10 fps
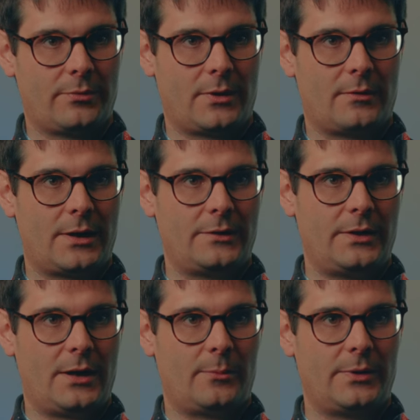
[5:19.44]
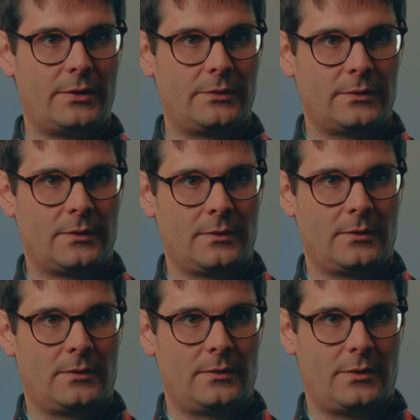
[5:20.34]
through our IT help desk,
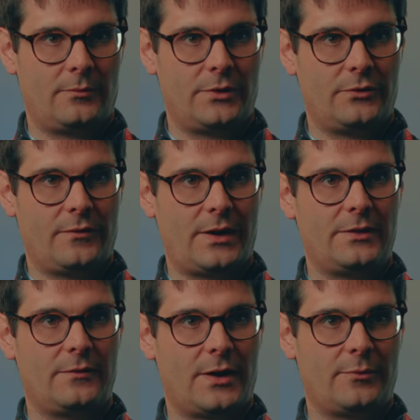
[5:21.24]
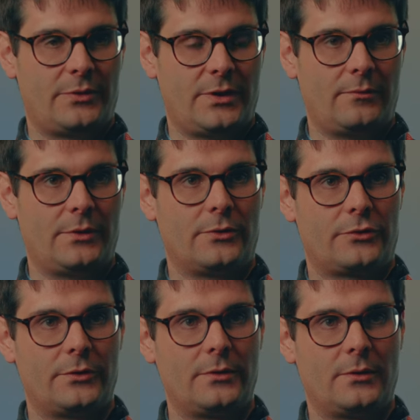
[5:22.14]
in the region of 85%
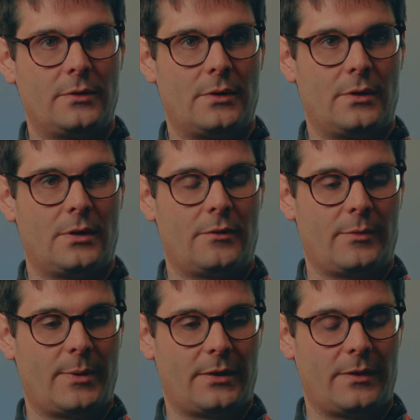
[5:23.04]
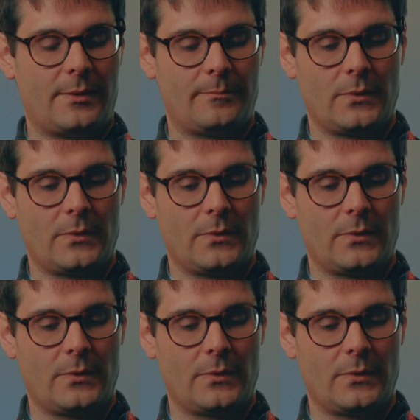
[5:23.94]
reduction off the back of that.